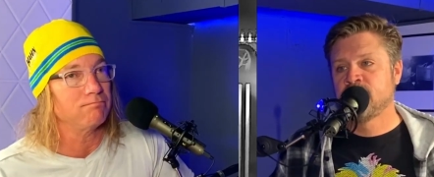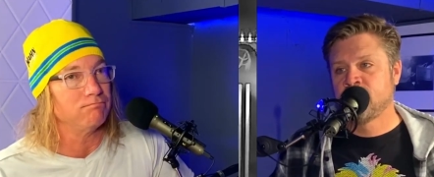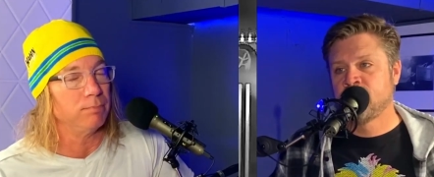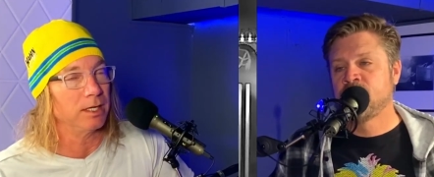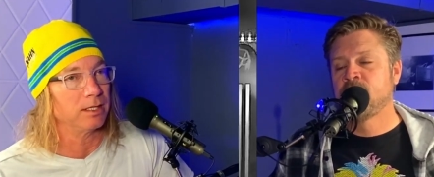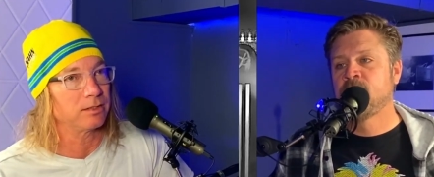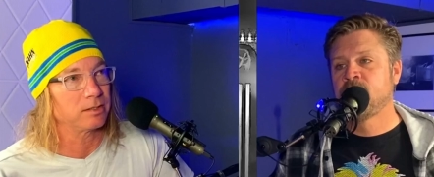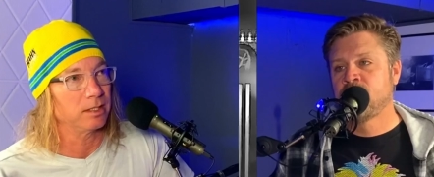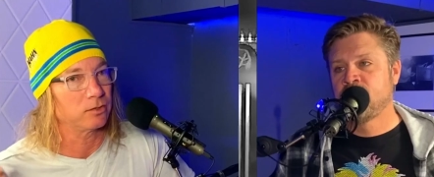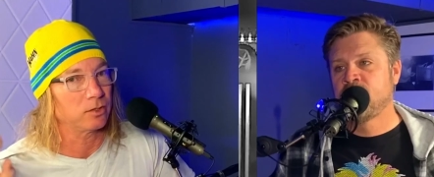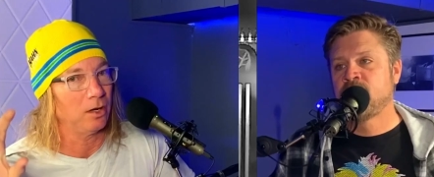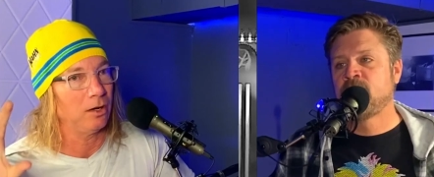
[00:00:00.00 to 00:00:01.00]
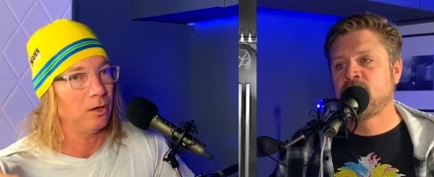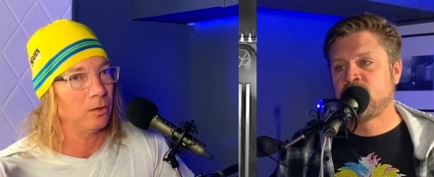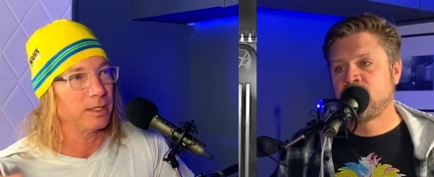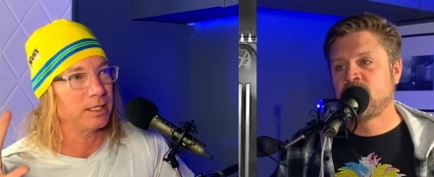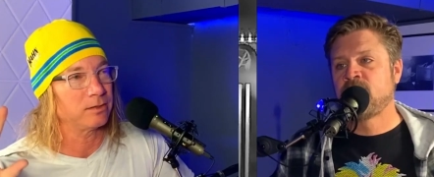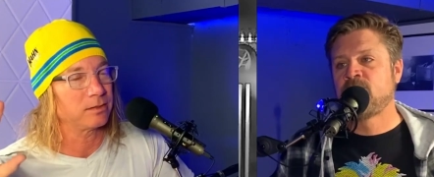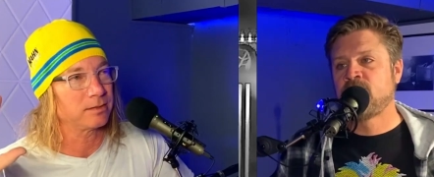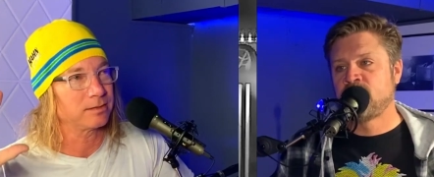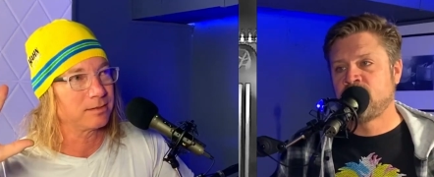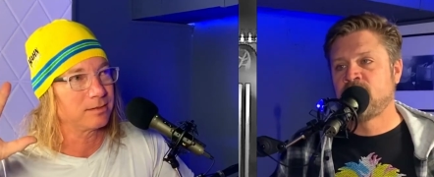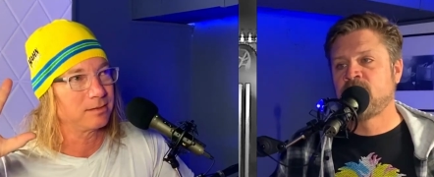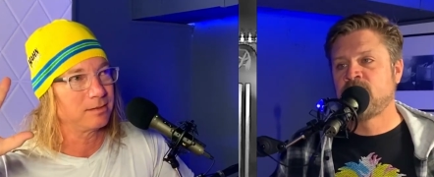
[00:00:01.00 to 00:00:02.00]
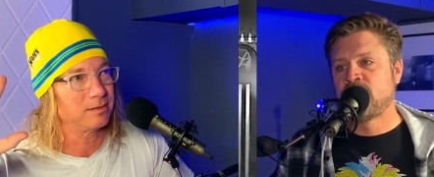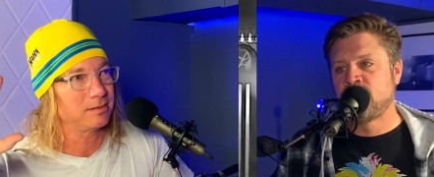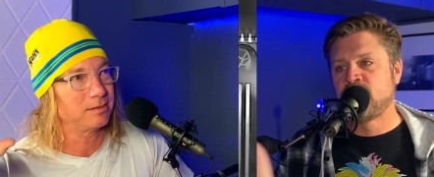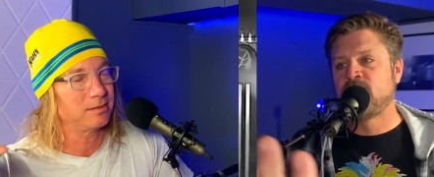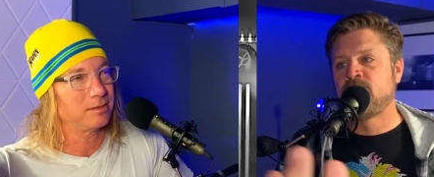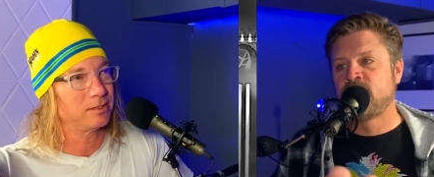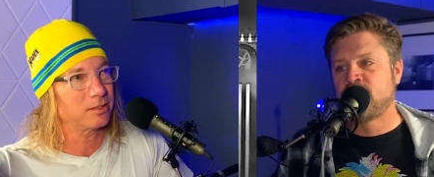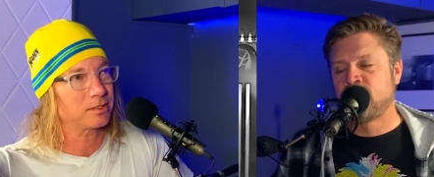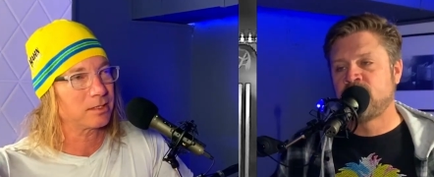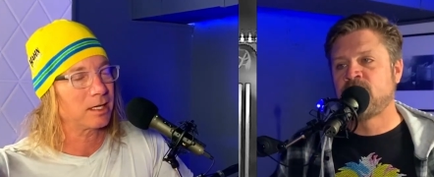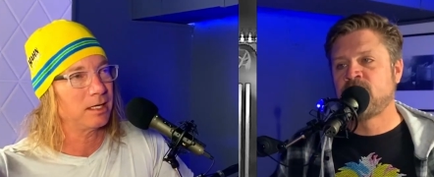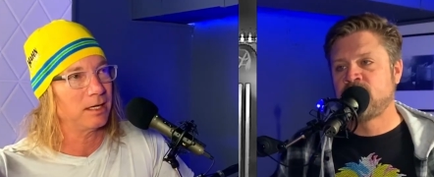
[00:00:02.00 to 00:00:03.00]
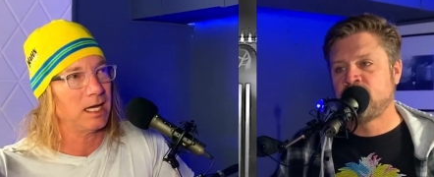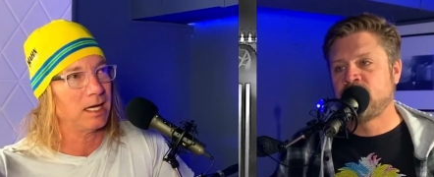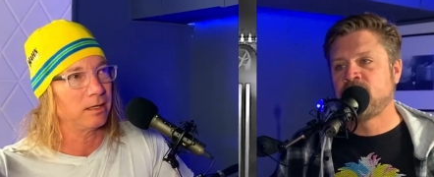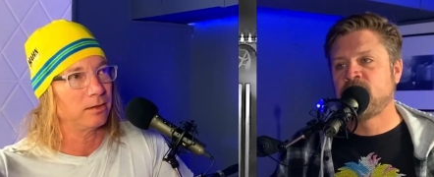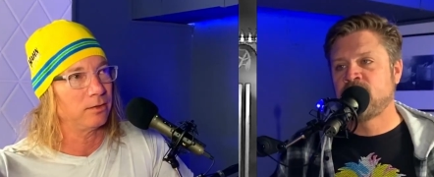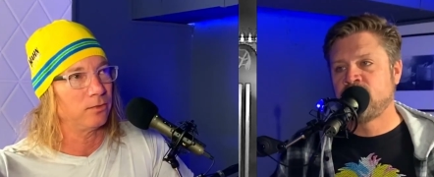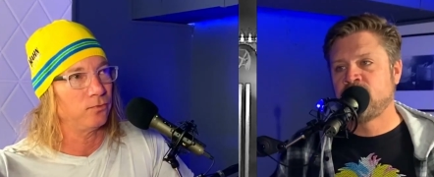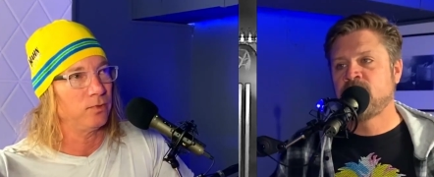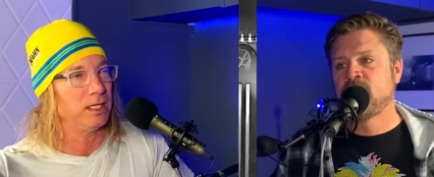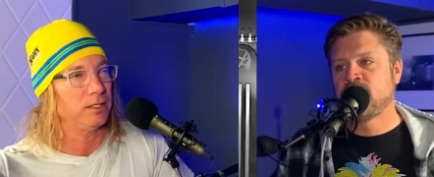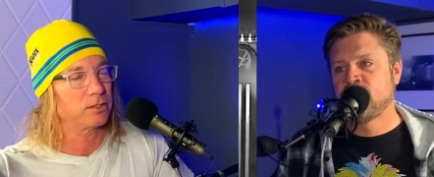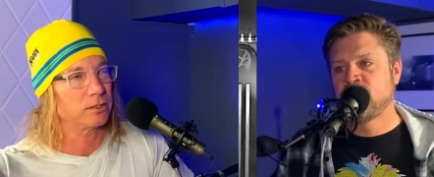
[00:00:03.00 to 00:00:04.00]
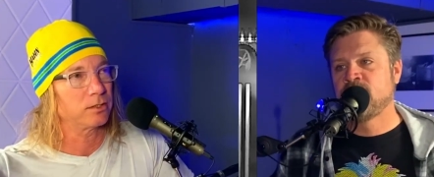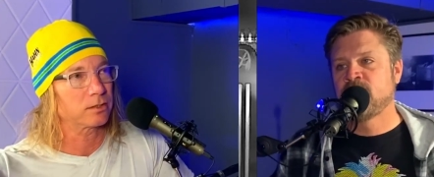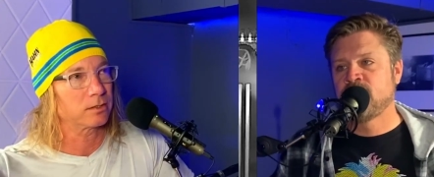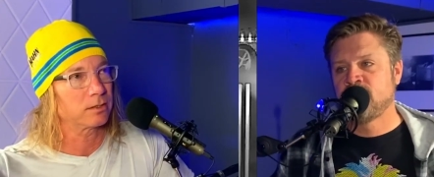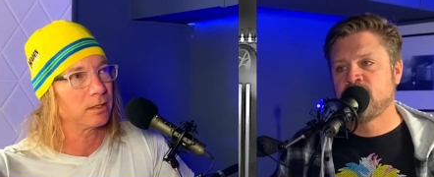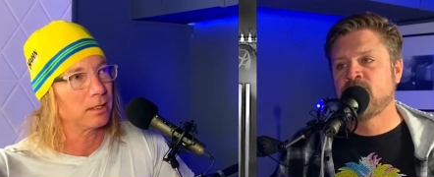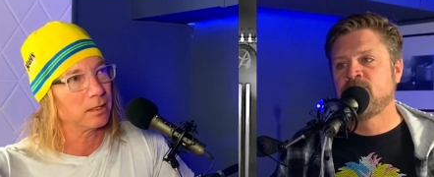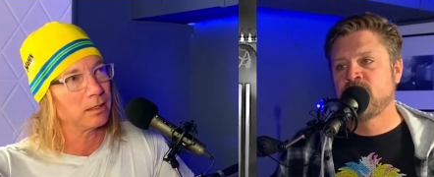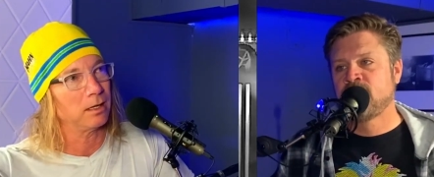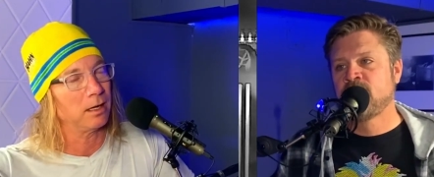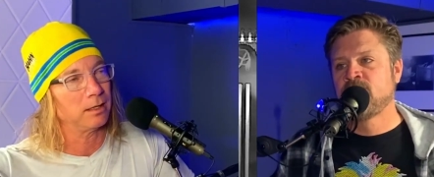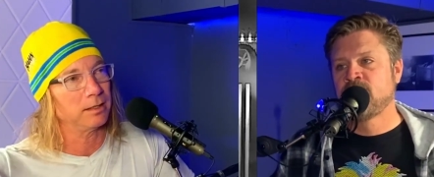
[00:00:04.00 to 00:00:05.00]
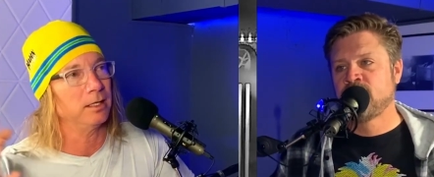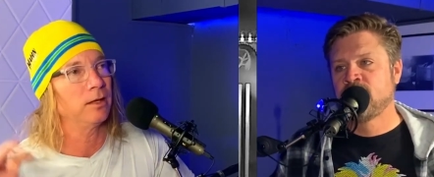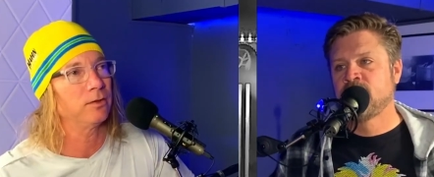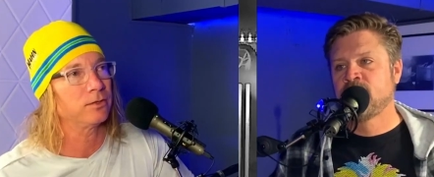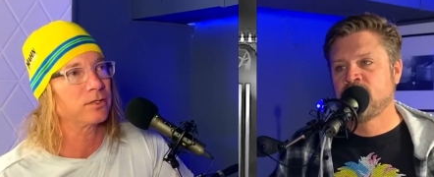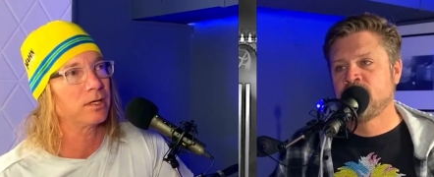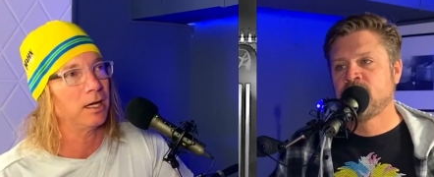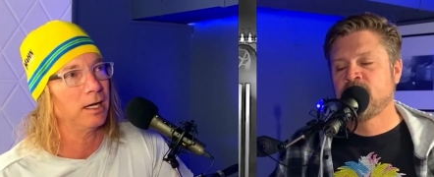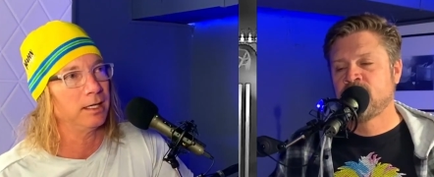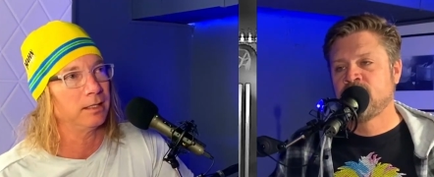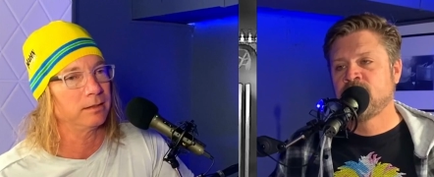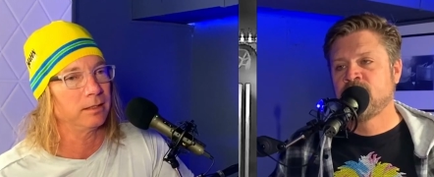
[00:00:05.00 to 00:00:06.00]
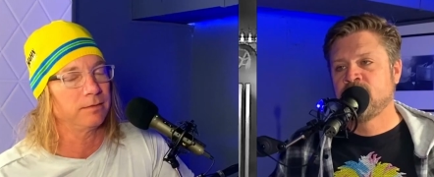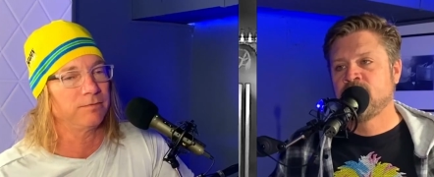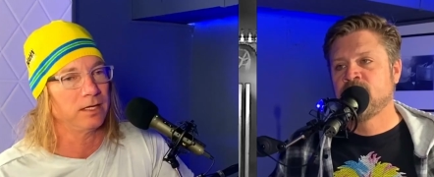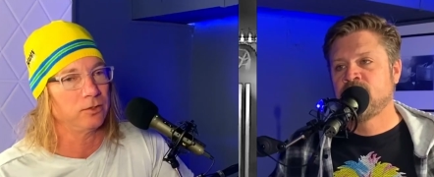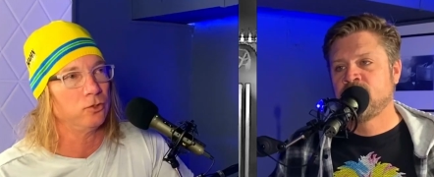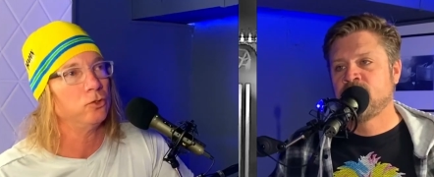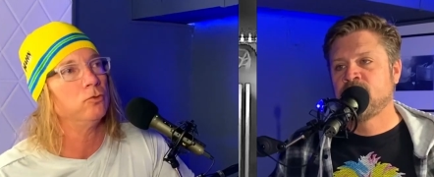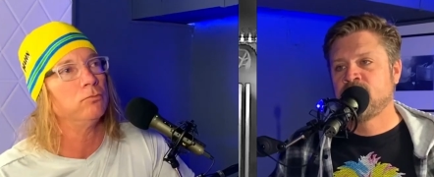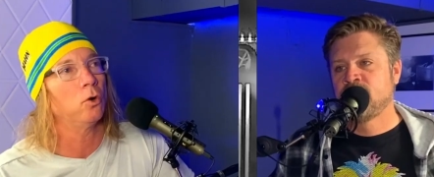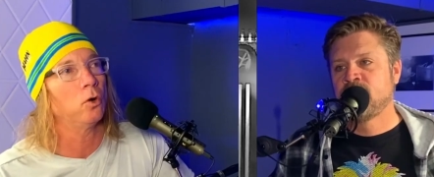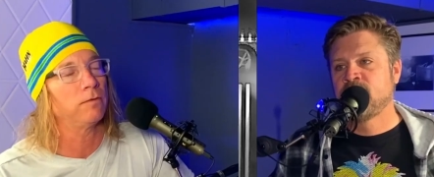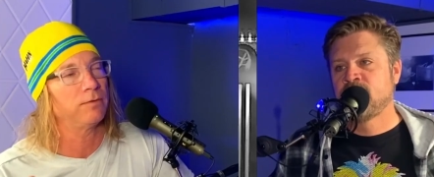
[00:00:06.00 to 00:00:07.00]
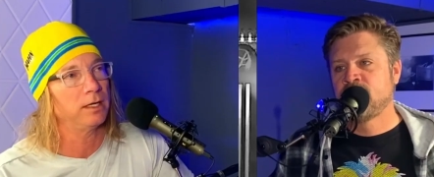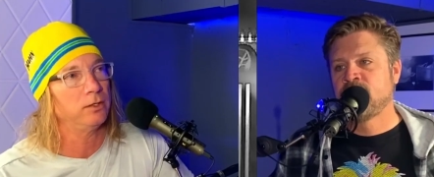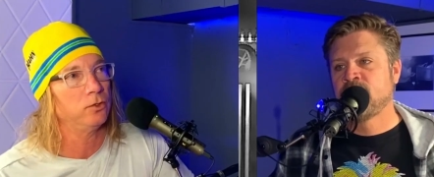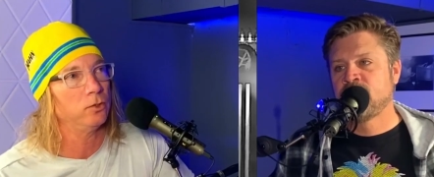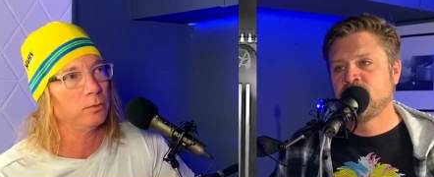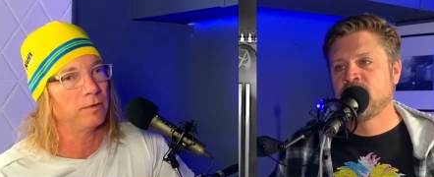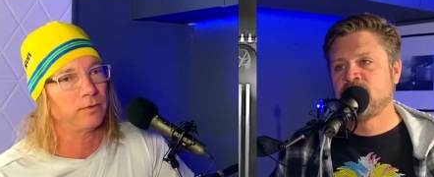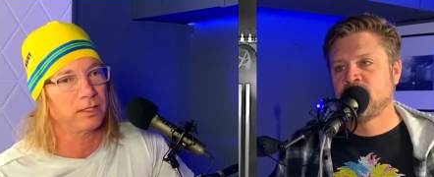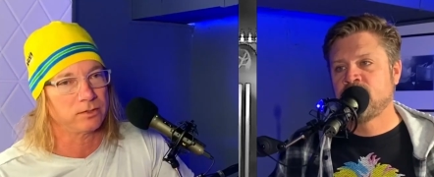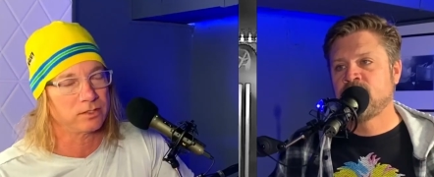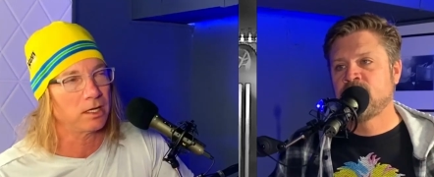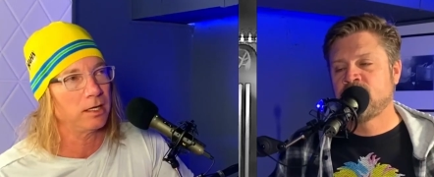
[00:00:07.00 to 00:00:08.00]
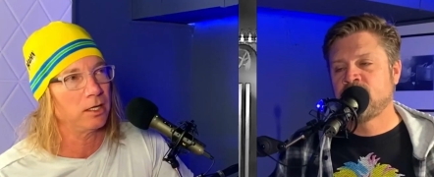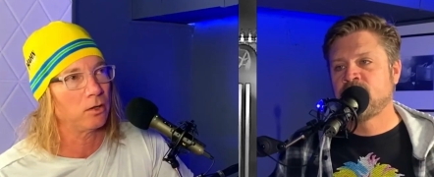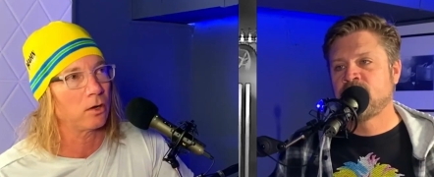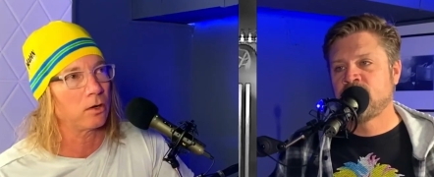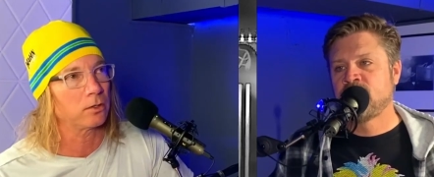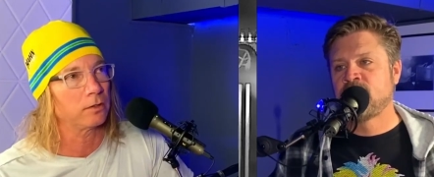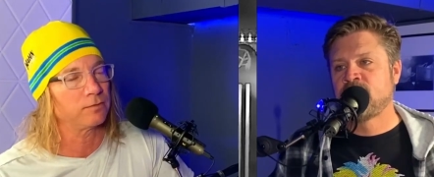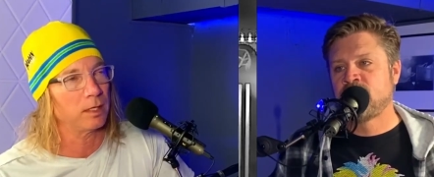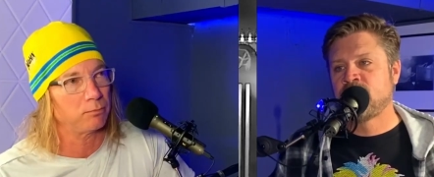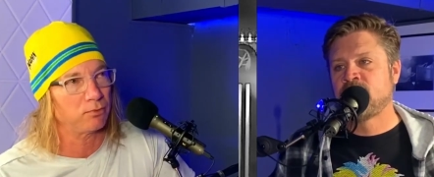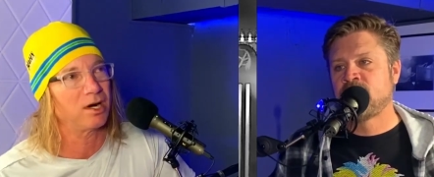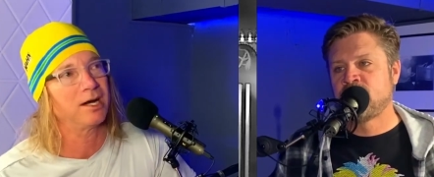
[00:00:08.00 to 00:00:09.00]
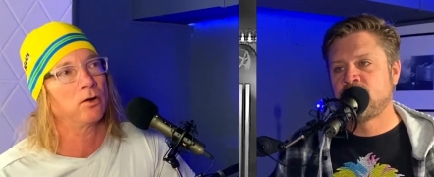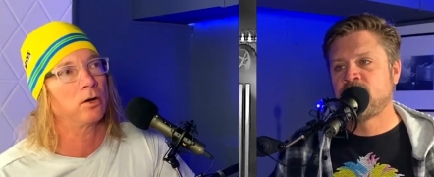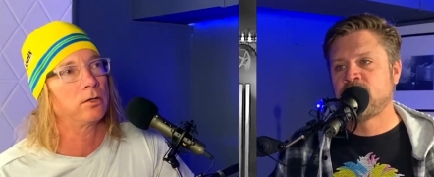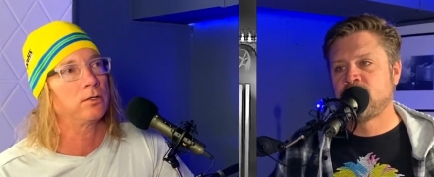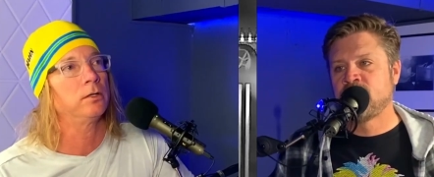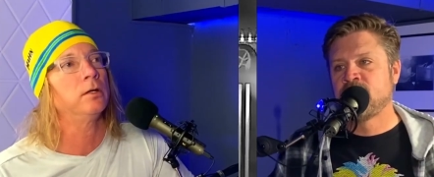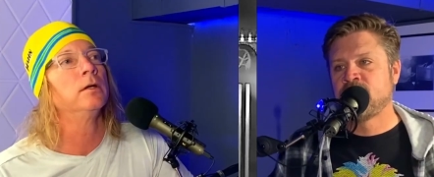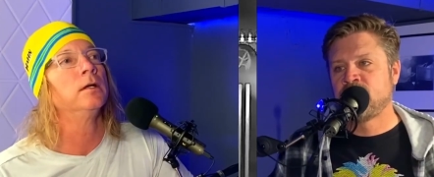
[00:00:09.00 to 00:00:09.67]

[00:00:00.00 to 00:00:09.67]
Speaker 1: but it's it's always just kind of out of their reach, just on the other side. And if I do more, if I do more, if I study harder, if I pray harder,